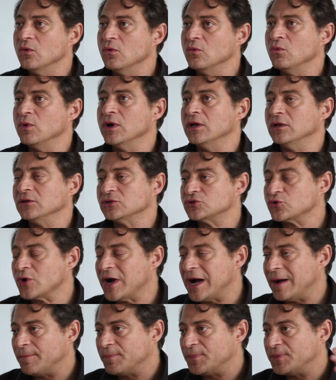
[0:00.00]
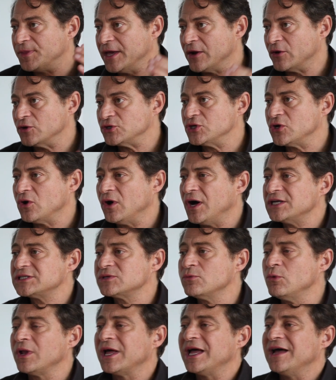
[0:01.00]
will drop. The energy
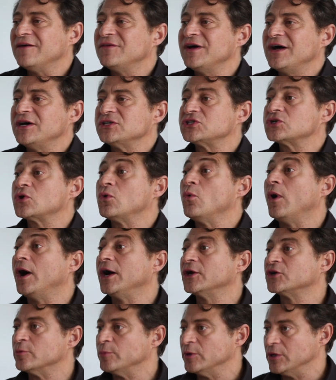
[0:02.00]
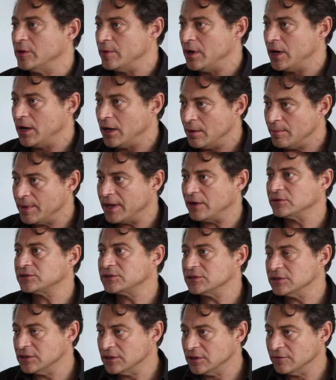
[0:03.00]
cost will have a squanderable
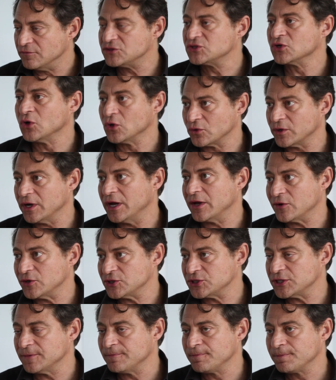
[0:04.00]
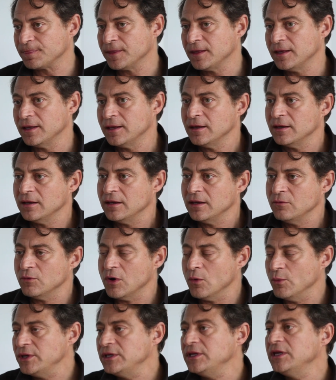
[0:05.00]
amount of solar energy. Yeah.
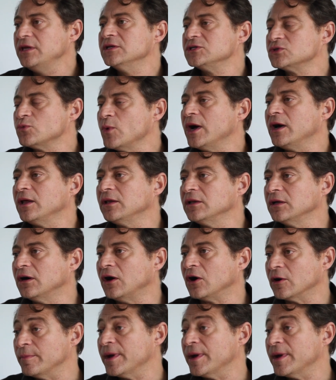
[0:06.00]
What we need as well are